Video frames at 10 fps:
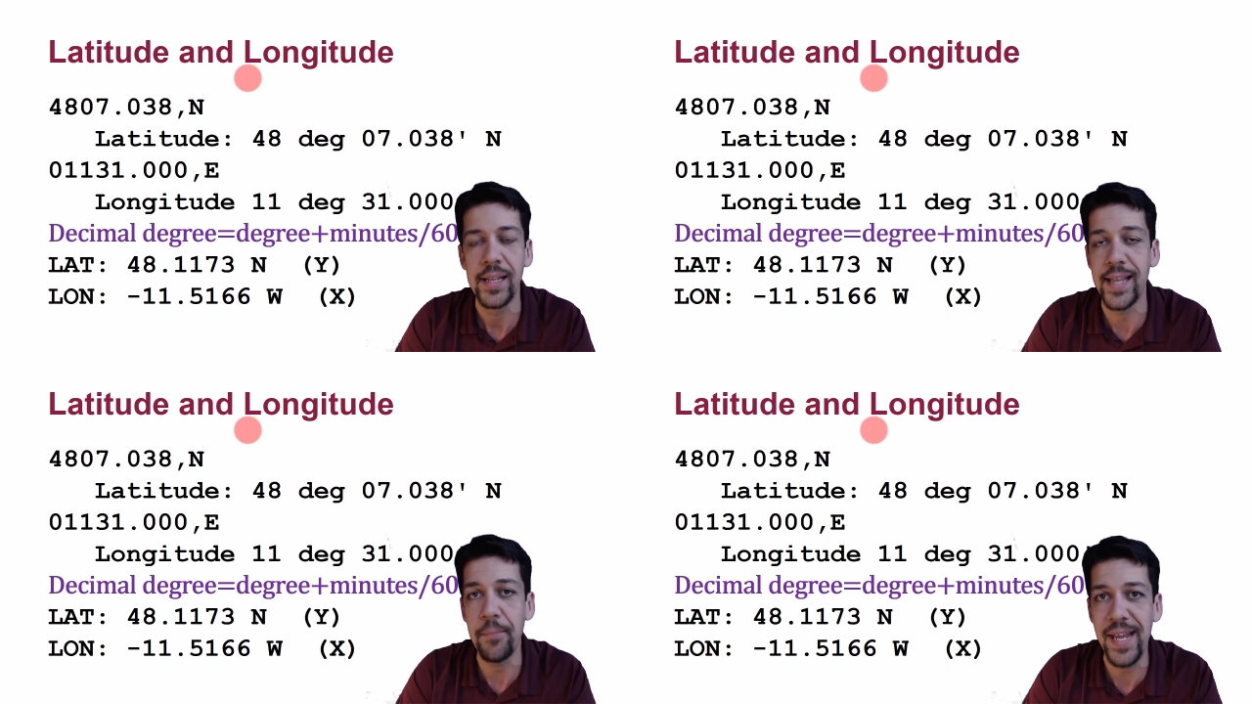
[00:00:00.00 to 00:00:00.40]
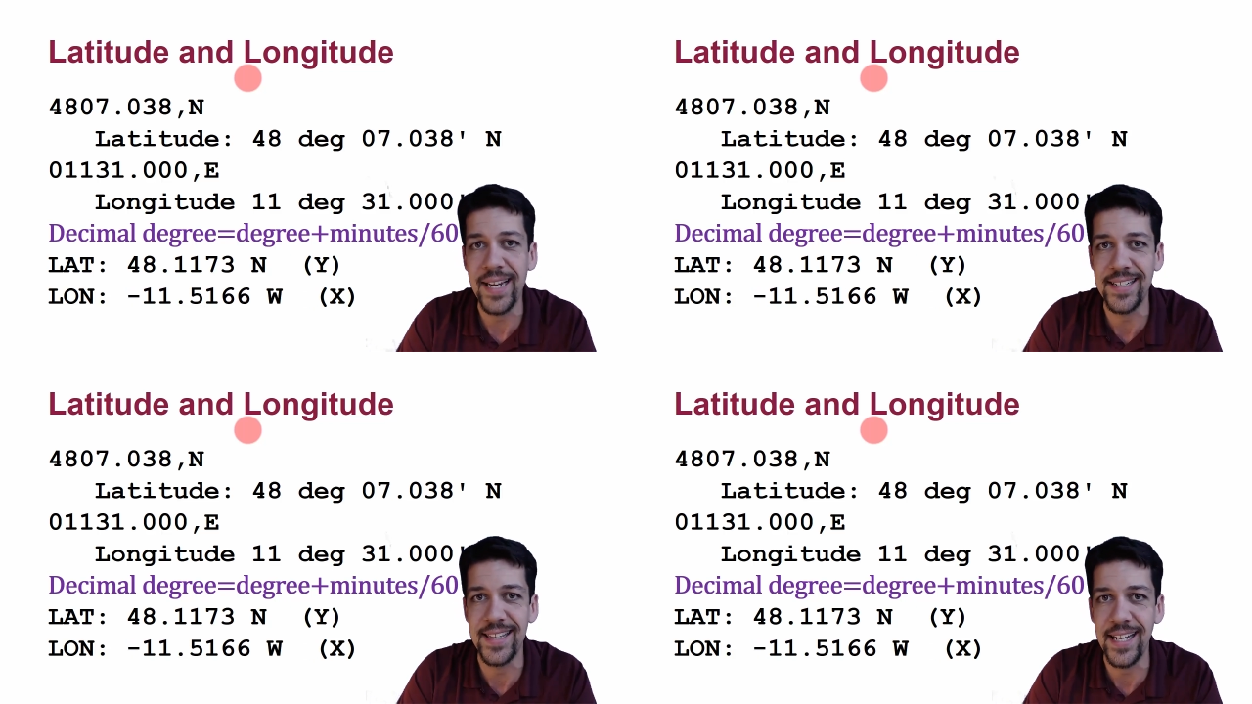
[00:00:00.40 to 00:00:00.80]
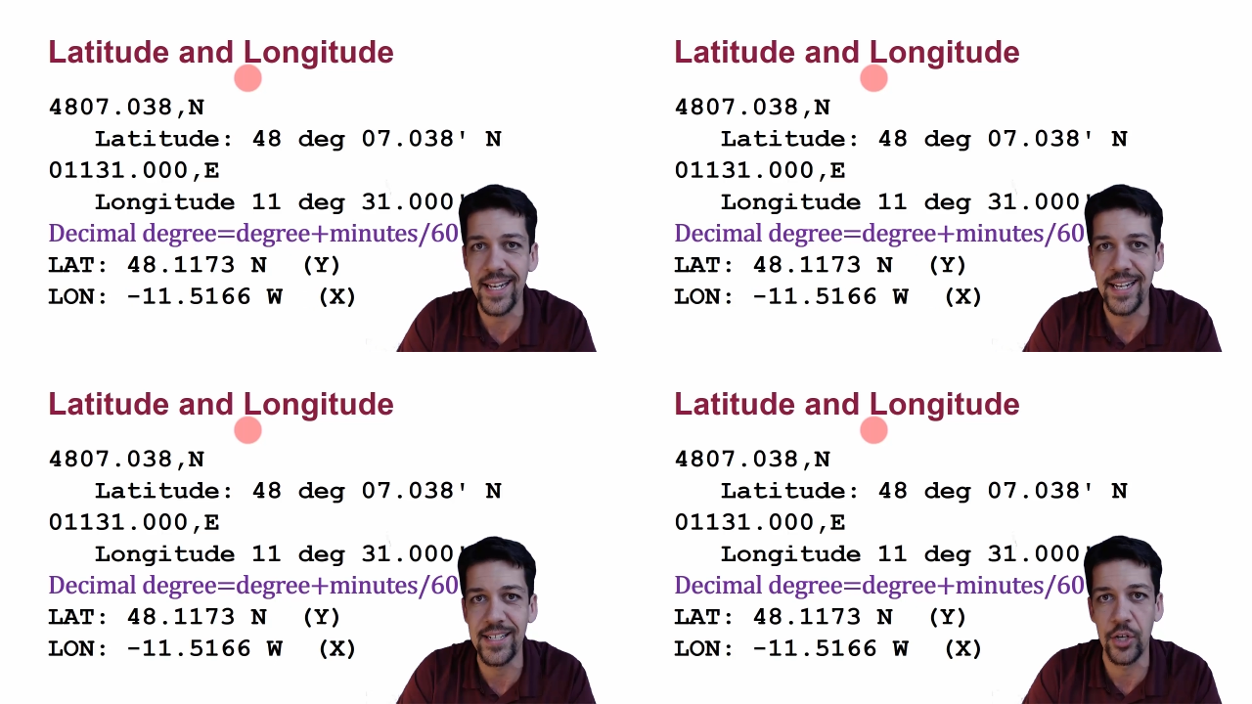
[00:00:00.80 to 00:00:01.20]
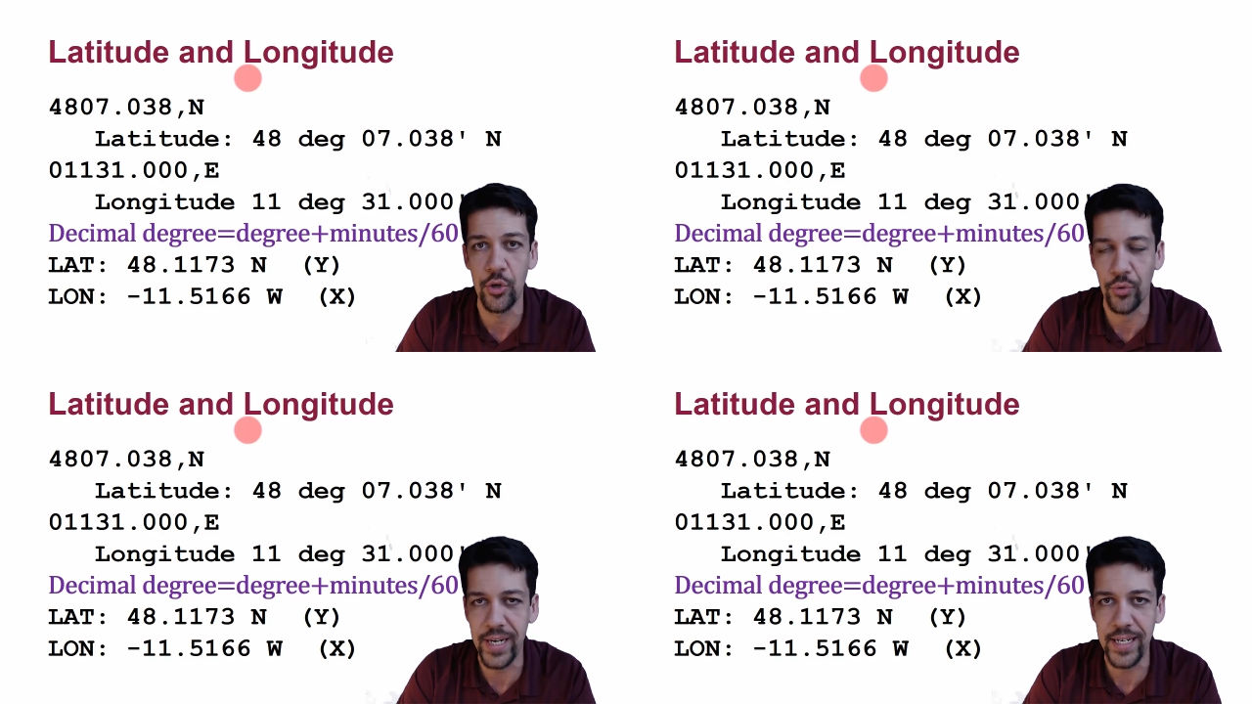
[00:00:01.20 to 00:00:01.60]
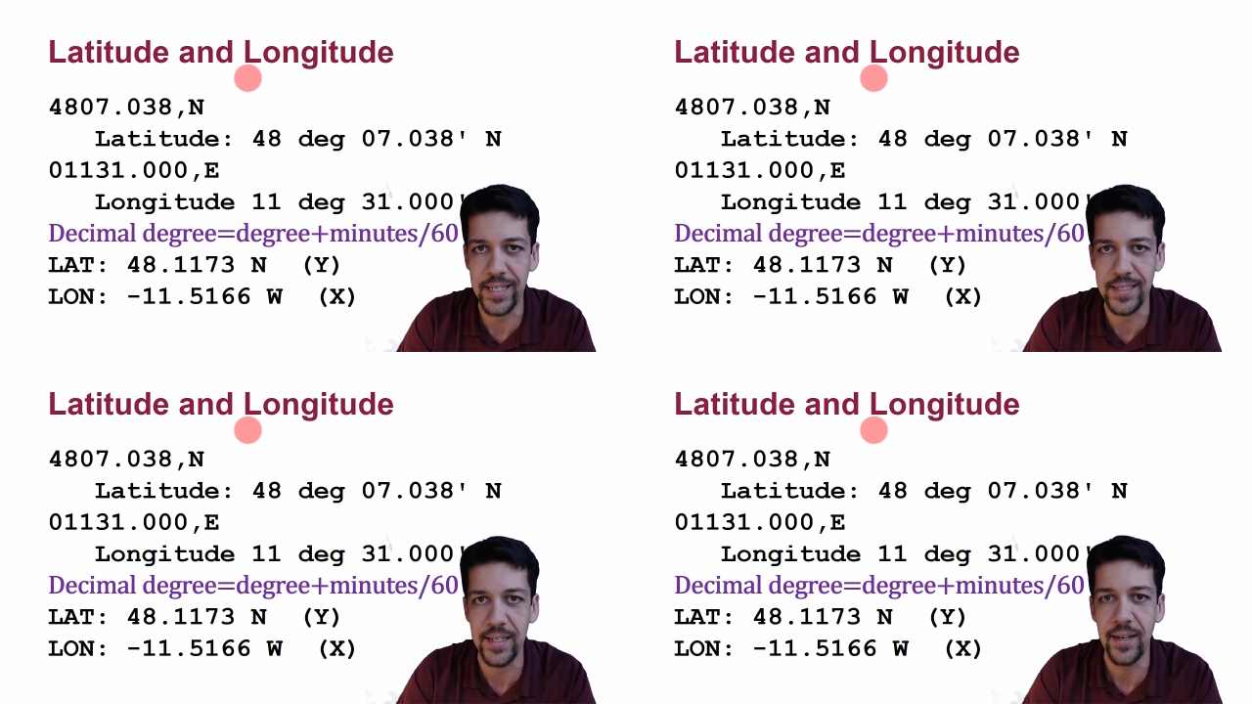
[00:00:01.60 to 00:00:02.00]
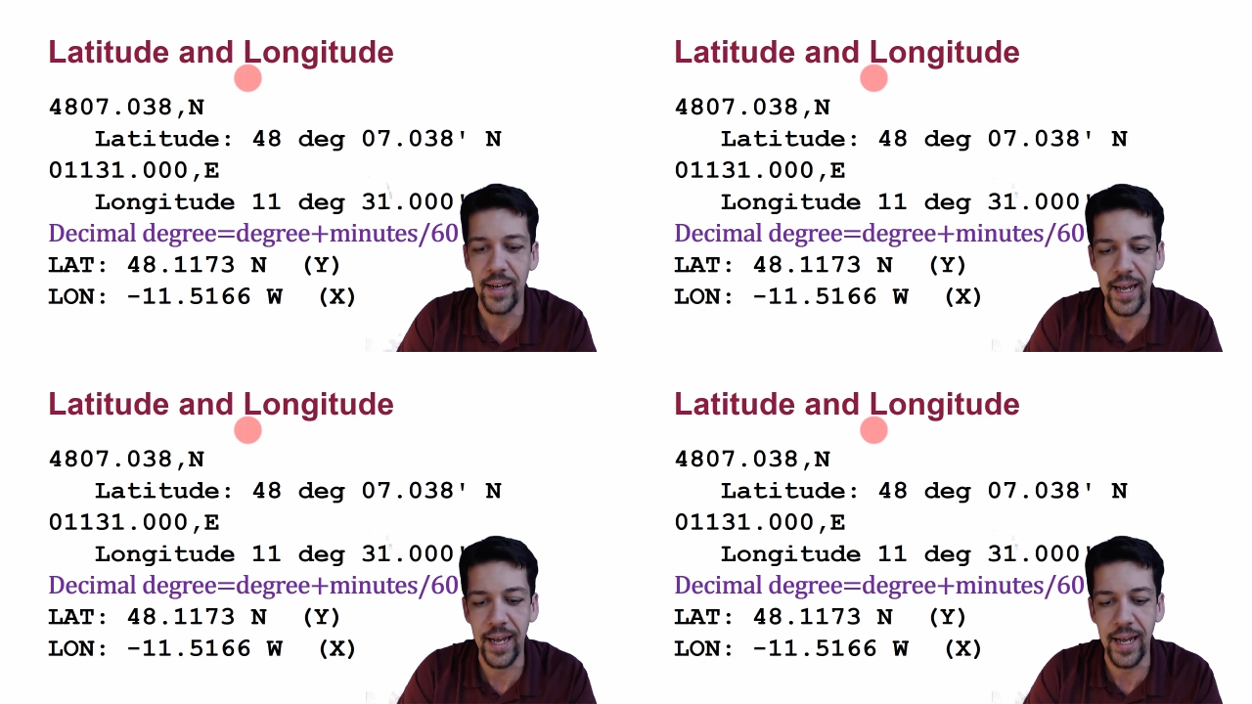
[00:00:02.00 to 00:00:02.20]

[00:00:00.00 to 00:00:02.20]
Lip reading: that makes the degrees